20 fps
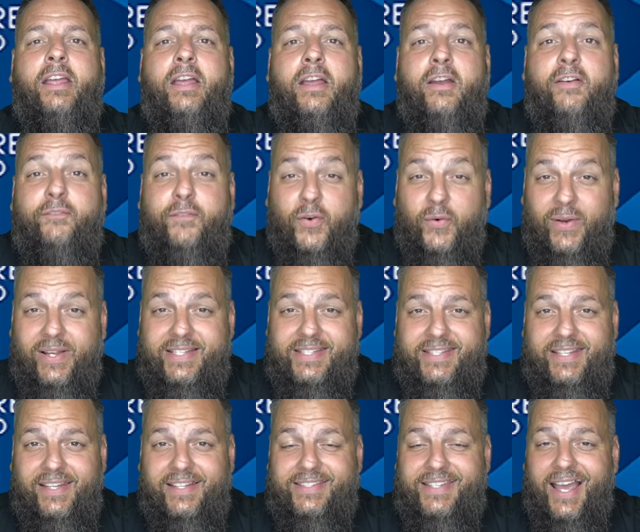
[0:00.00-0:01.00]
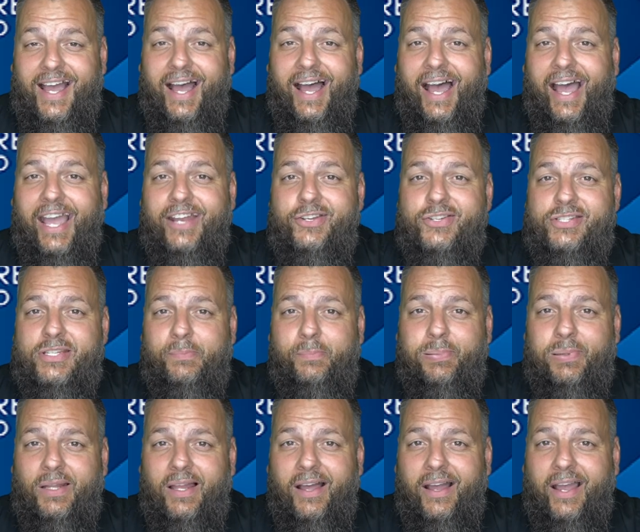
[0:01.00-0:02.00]
For instance, I just
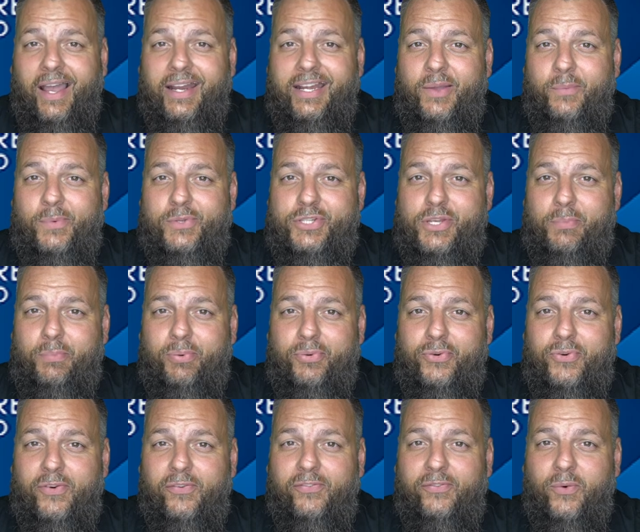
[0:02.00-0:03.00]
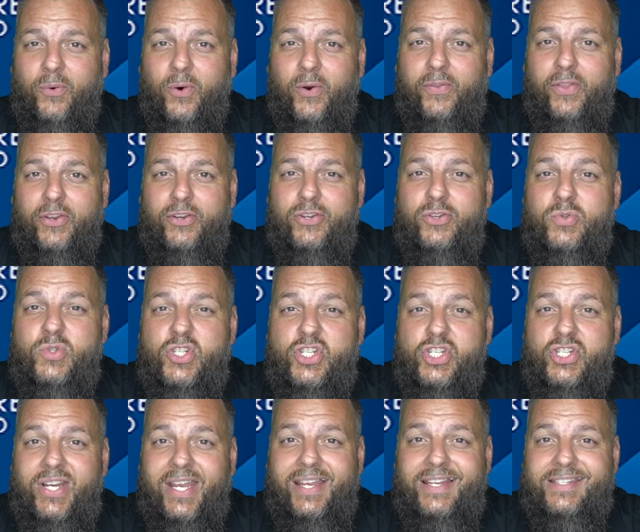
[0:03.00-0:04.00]
applied and was approved for the new
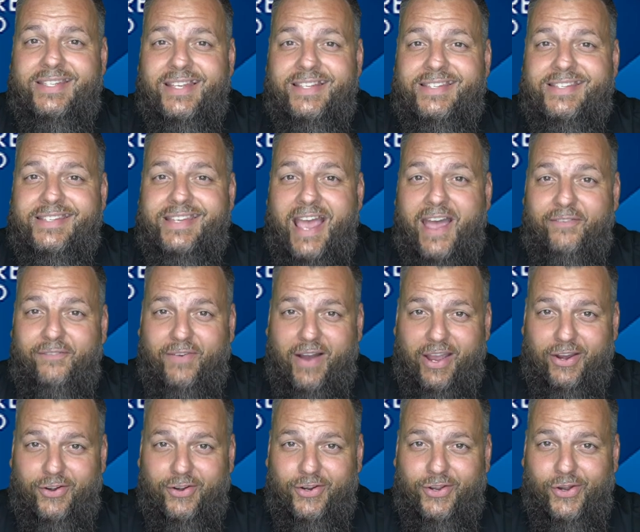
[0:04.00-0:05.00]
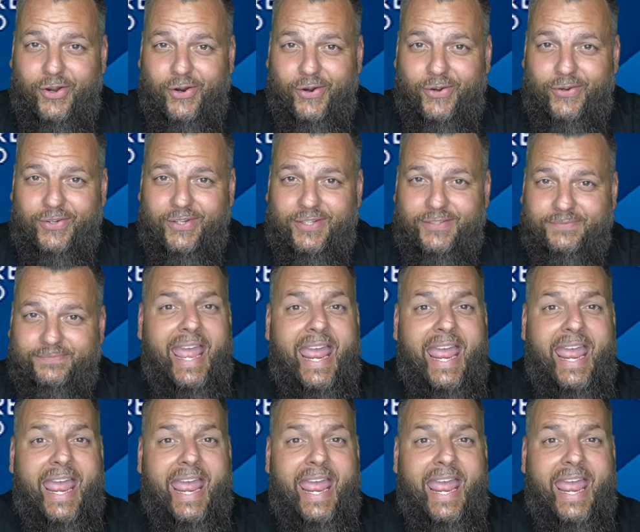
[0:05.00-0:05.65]
Chase Sapphire card.